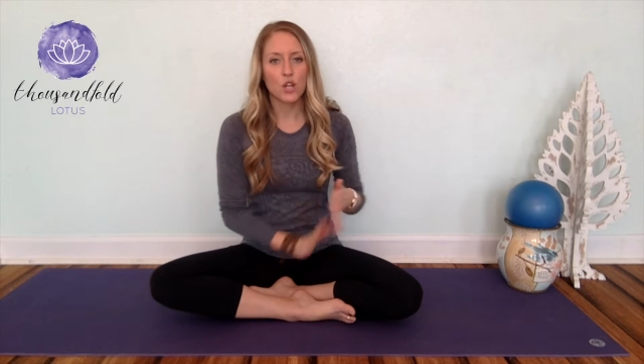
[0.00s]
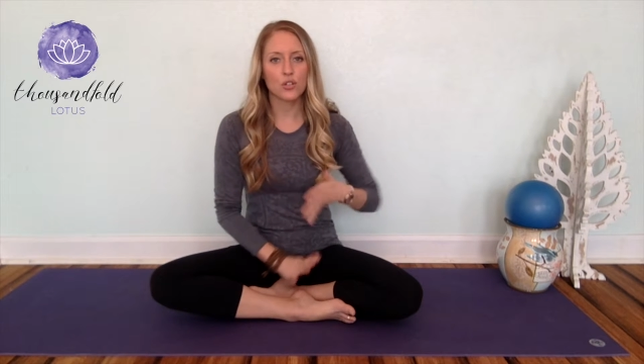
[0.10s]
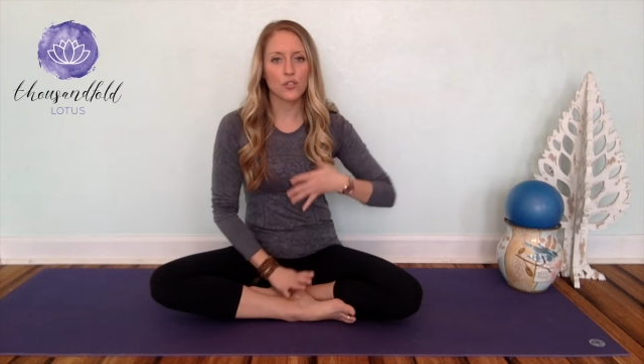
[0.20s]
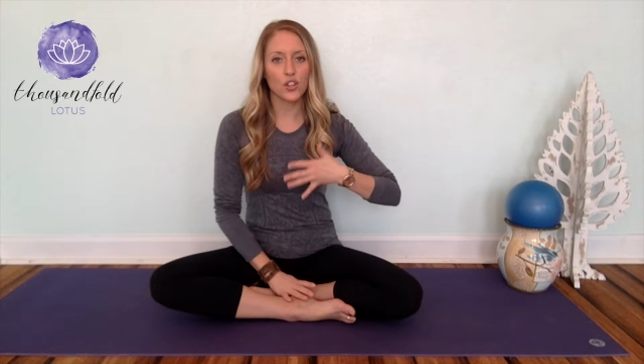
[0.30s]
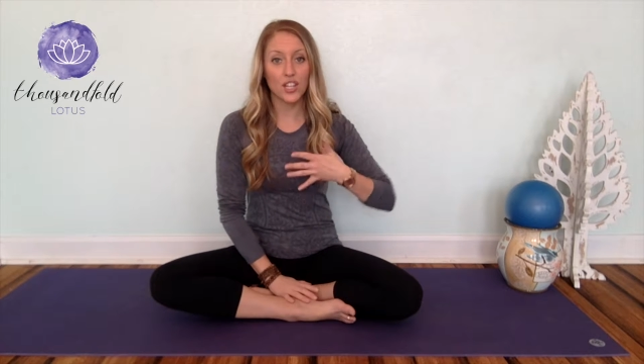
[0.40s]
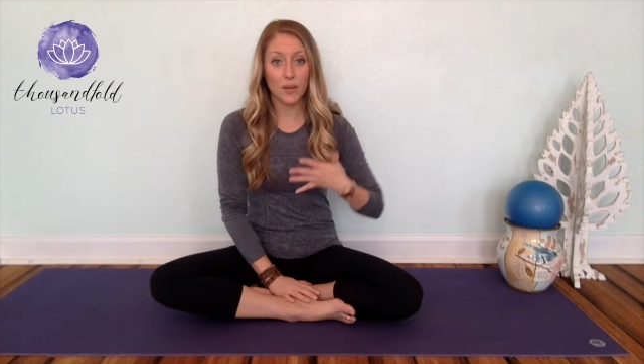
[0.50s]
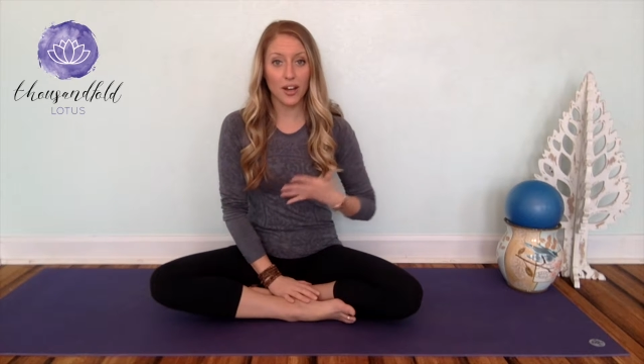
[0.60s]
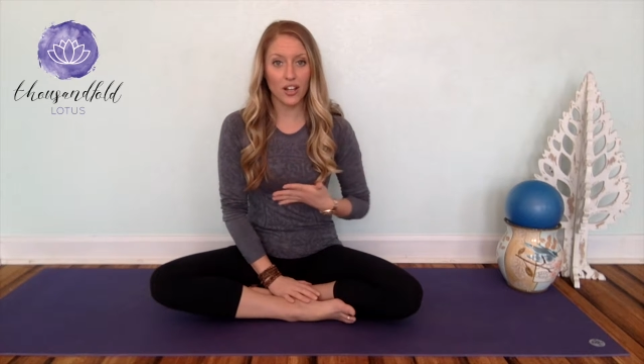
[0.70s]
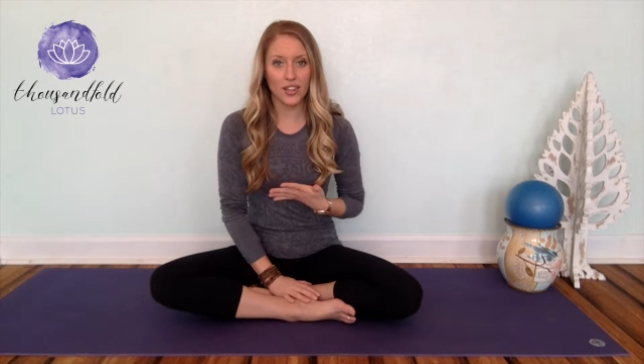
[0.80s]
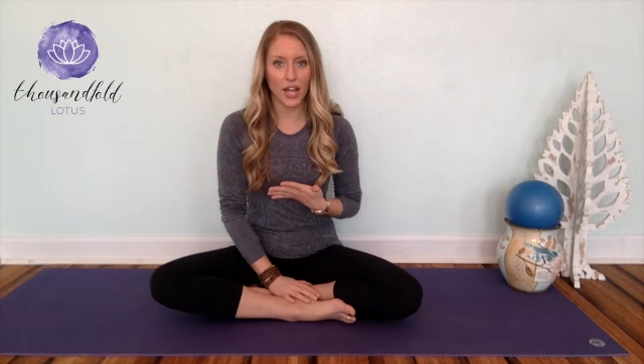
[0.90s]
So if you think
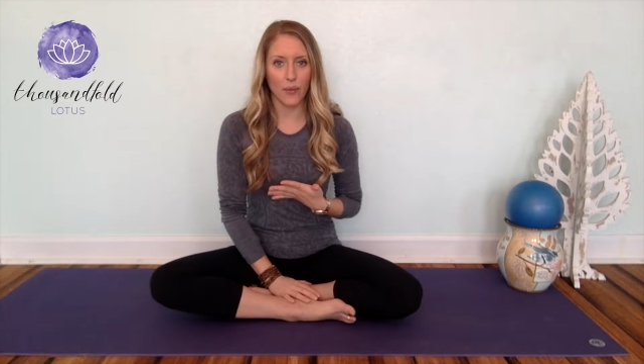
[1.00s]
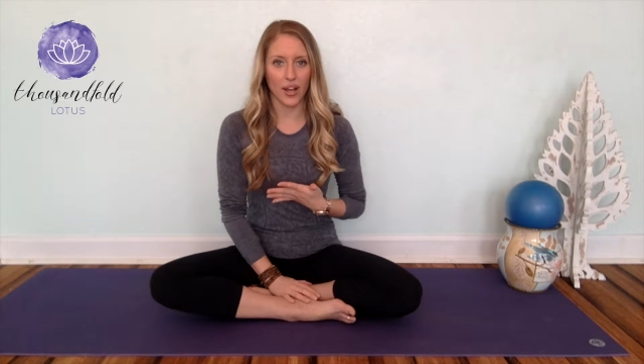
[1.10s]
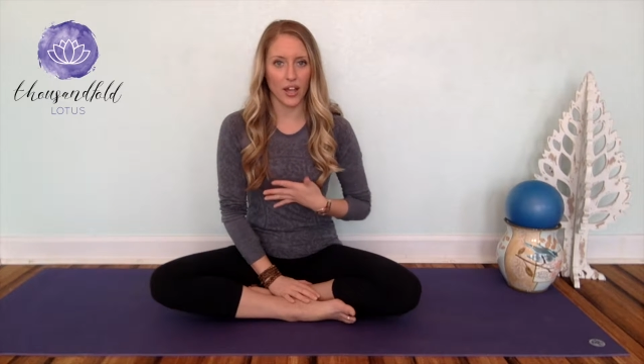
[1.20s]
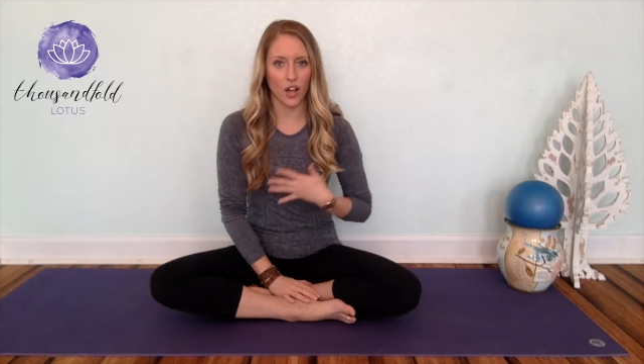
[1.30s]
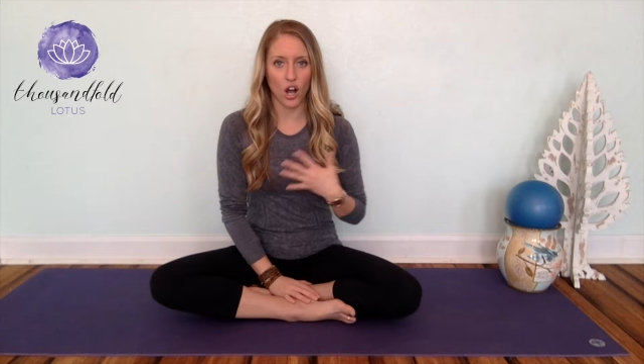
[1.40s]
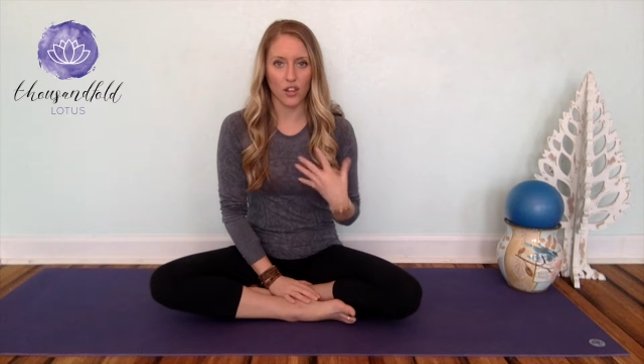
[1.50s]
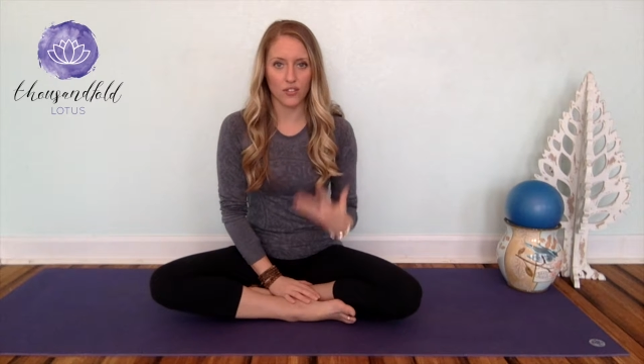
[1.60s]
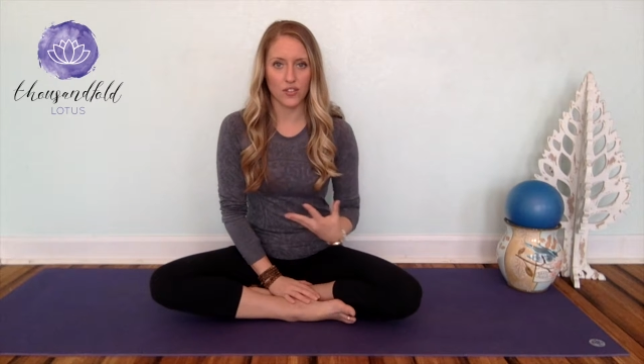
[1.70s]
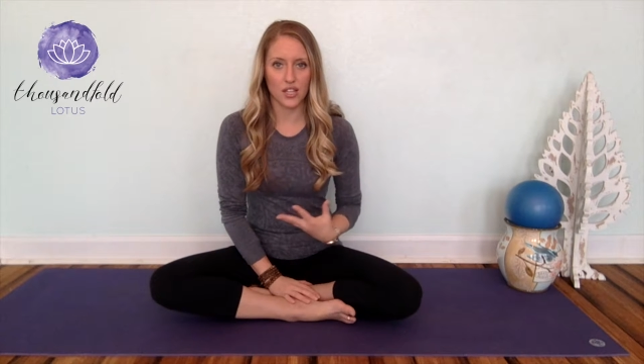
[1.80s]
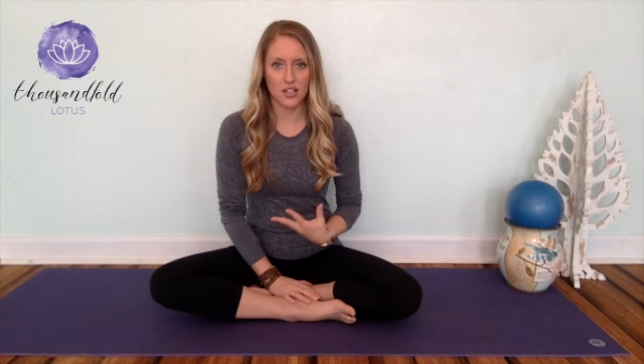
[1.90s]
about it that way, all
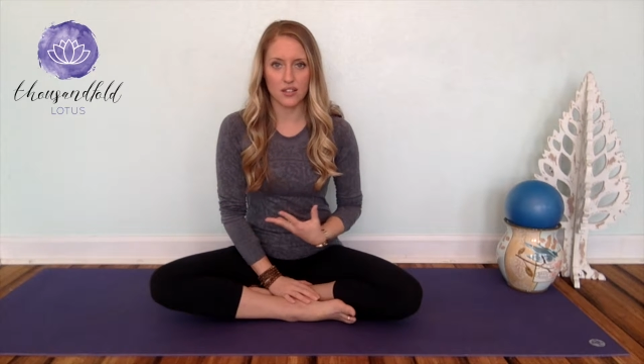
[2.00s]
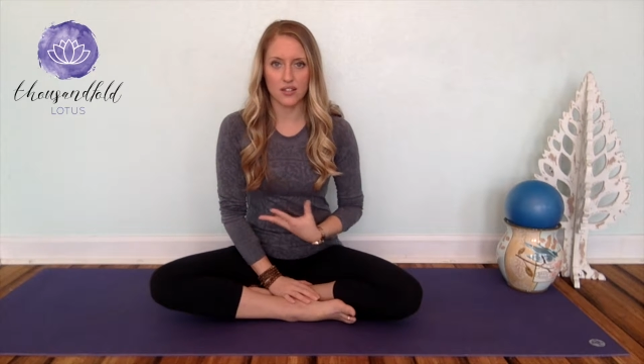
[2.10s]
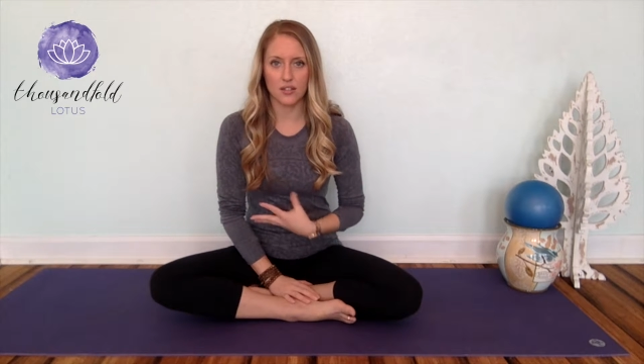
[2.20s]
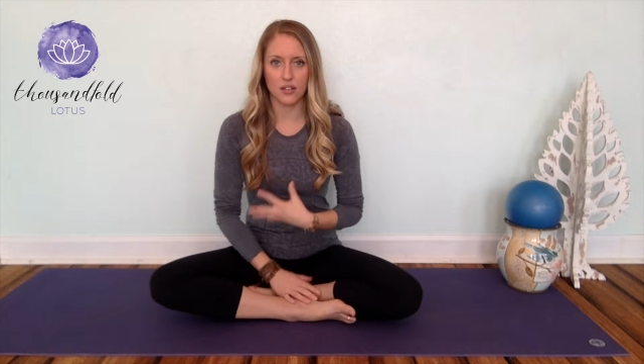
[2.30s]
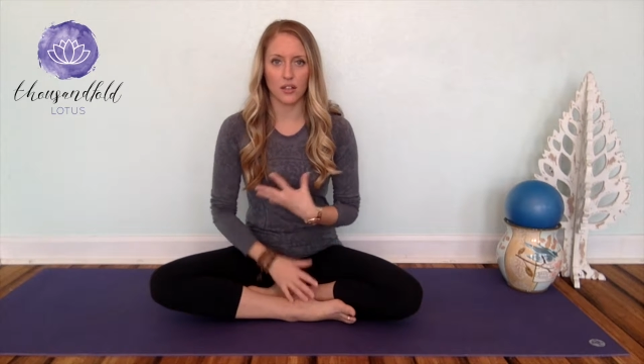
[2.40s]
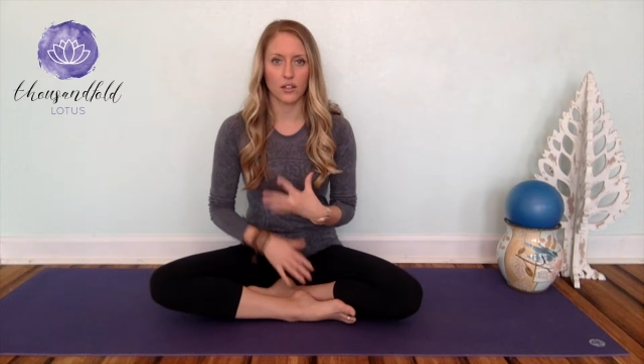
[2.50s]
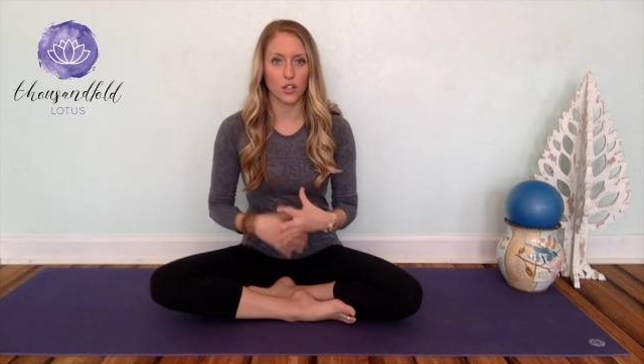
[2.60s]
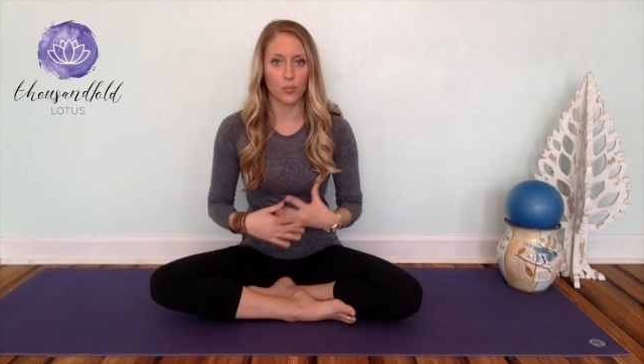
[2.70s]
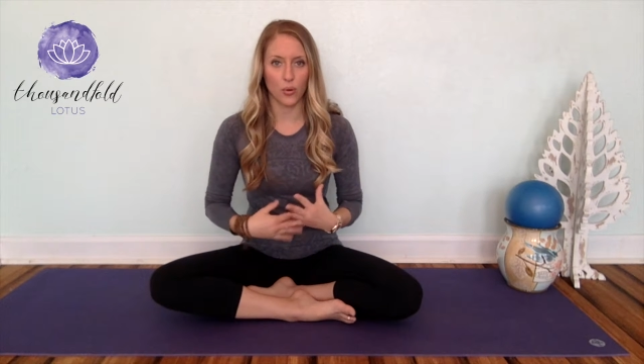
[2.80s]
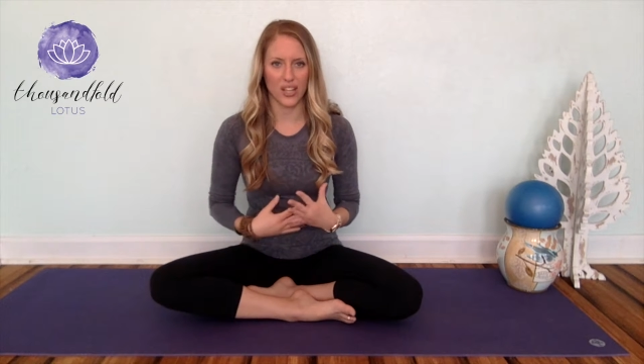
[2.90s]
of these
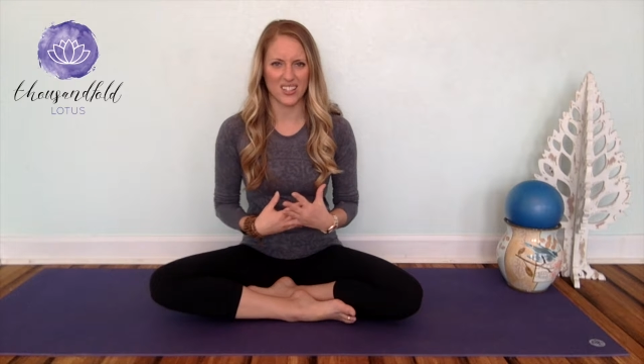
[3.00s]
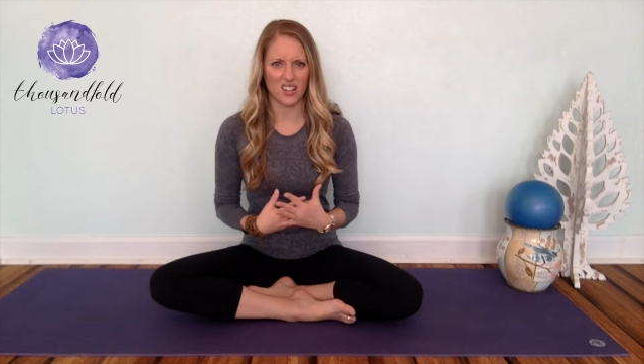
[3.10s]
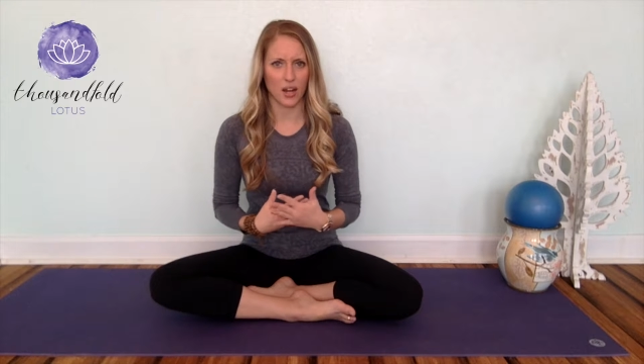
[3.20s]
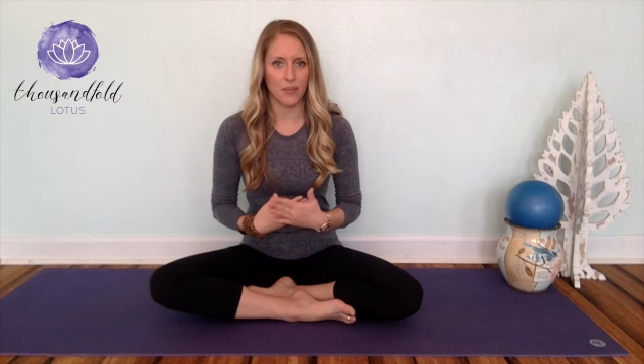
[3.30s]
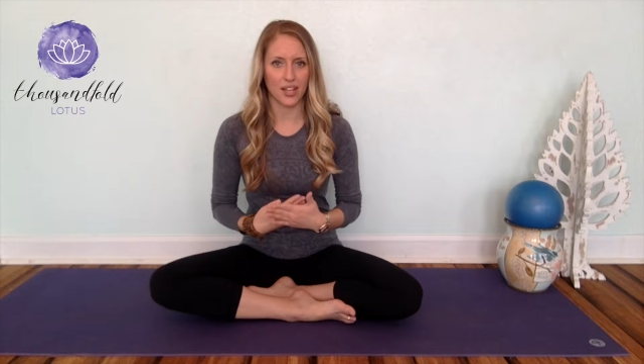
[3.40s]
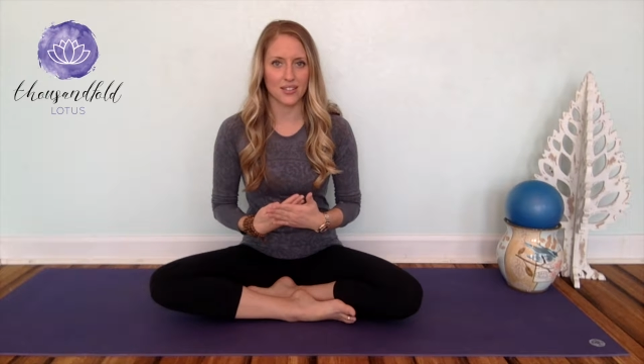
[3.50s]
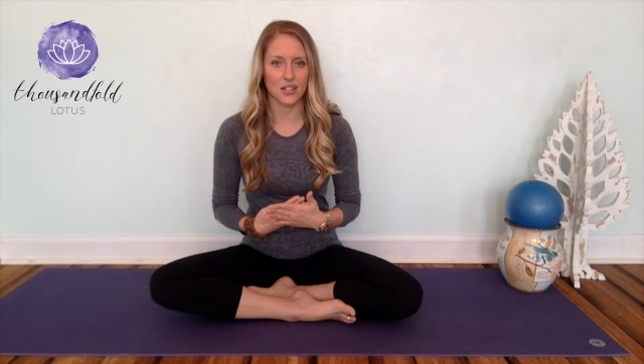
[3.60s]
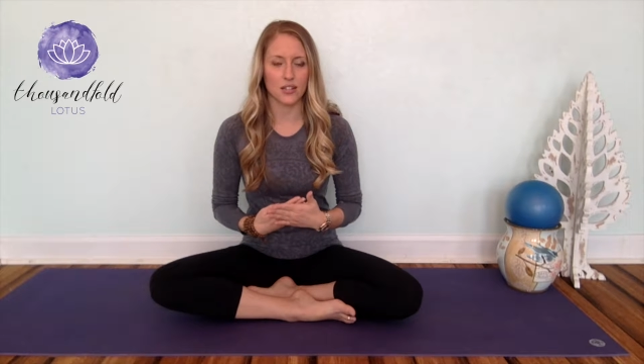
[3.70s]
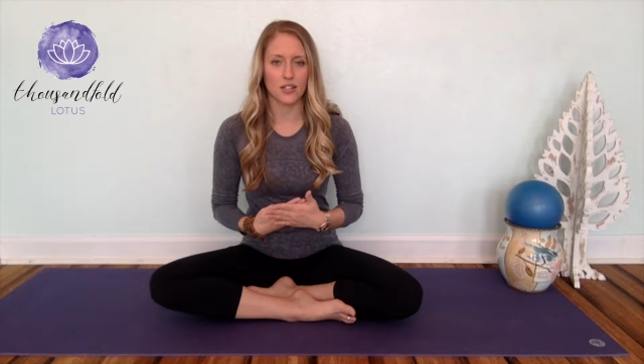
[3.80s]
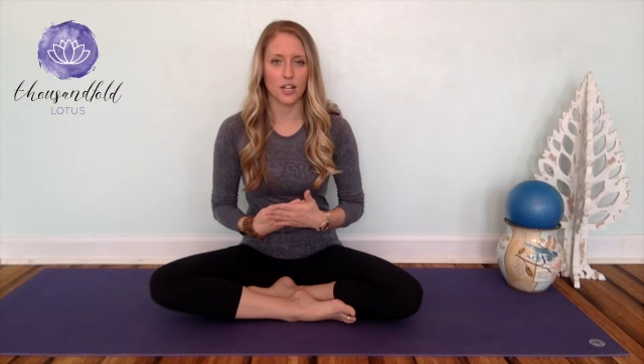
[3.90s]
little points kind of make
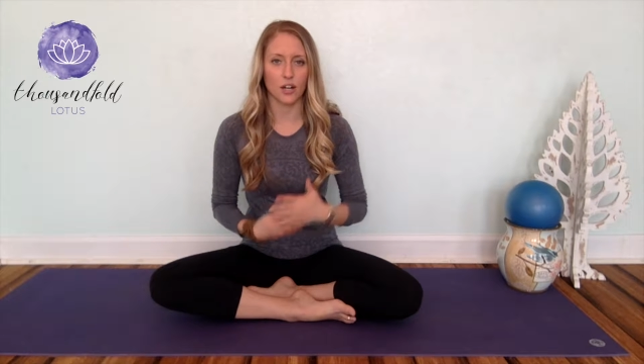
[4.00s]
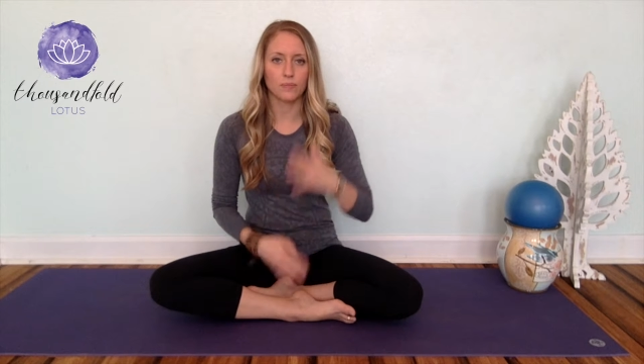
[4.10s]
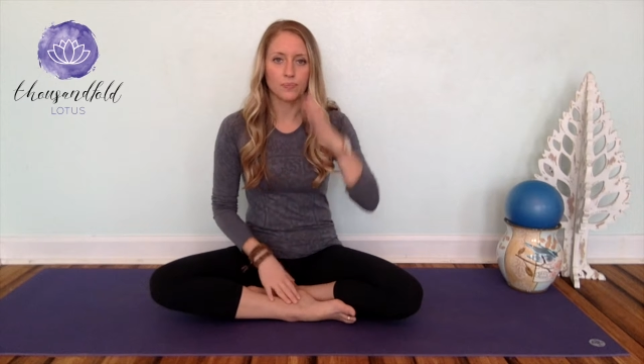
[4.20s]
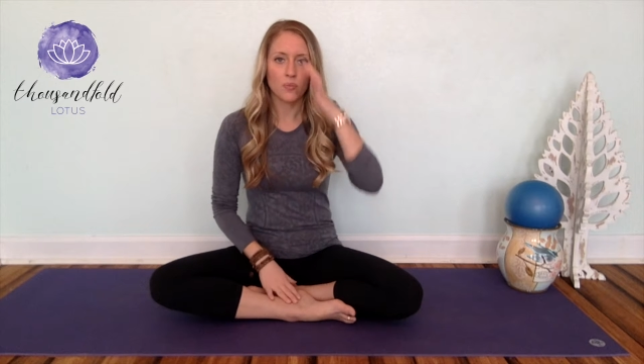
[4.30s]
sense here.